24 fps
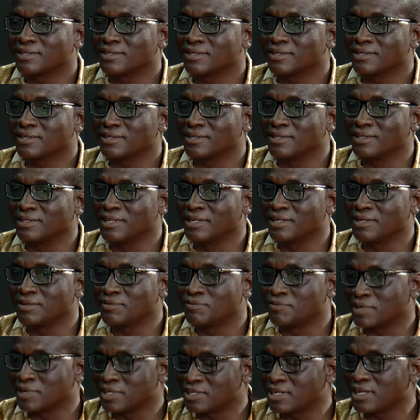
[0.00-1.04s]
in the
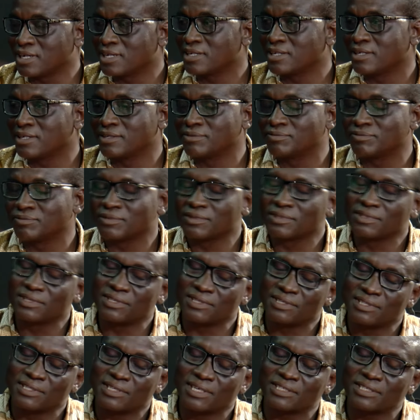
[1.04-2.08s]
federal, um,
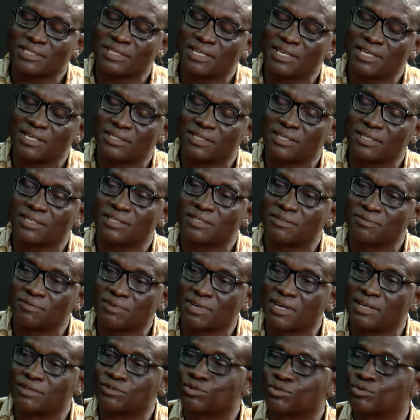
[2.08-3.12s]
the National Executive
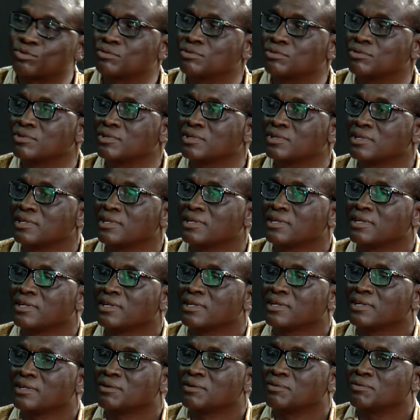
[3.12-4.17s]
Council
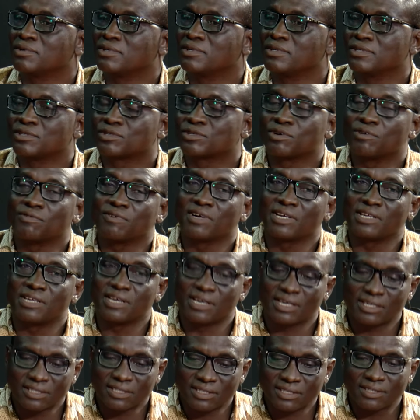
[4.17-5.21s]
we discovered
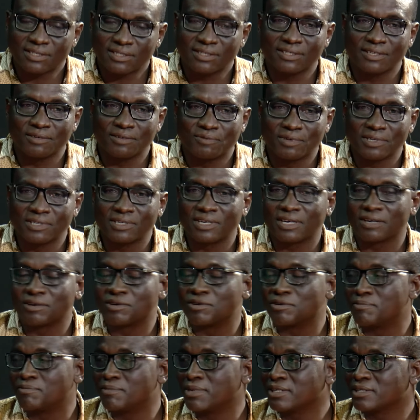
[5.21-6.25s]
that the federal
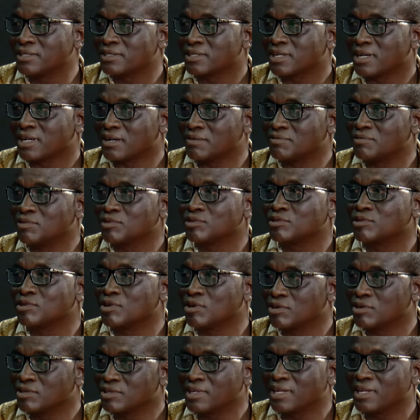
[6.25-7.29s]
government have not
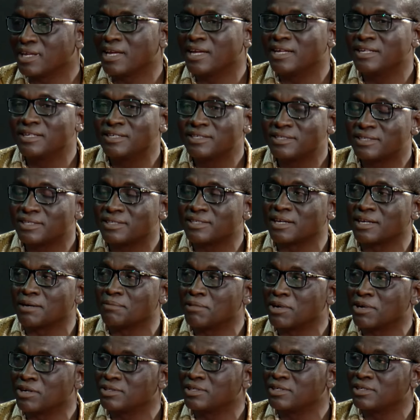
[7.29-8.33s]
done anything
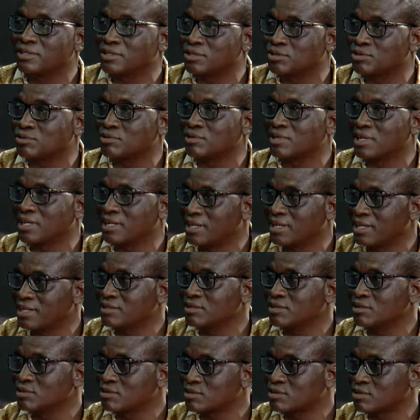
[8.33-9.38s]
about the issue that led
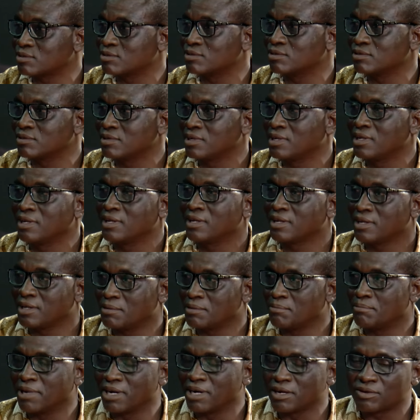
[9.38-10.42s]
us to
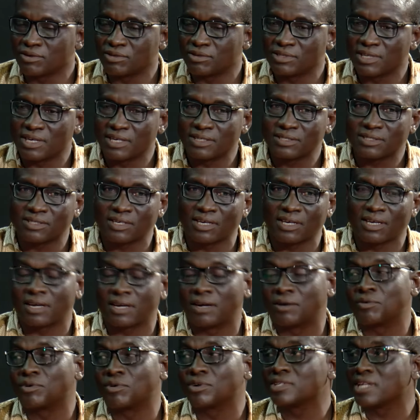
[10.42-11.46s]
embark on that strike.
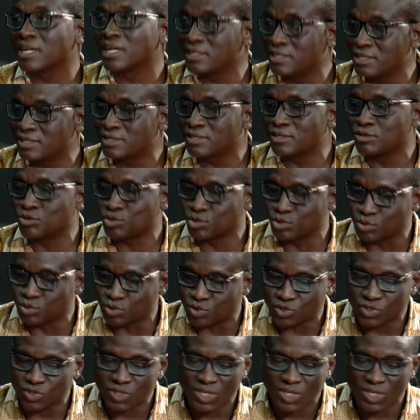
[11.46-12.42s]
And what are these issues?